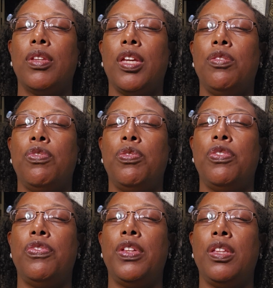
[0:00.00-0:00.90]
And
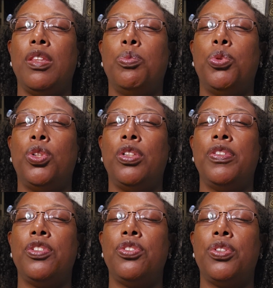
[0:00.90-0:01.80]
feeling the pull of
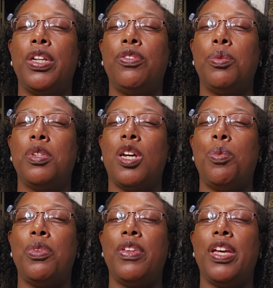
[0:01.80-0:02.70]
the string from the
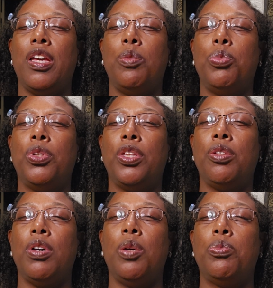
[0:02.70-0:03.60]
top of the head, pulling
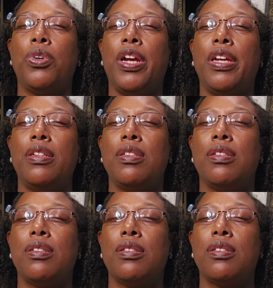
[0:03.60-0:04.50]
you upright,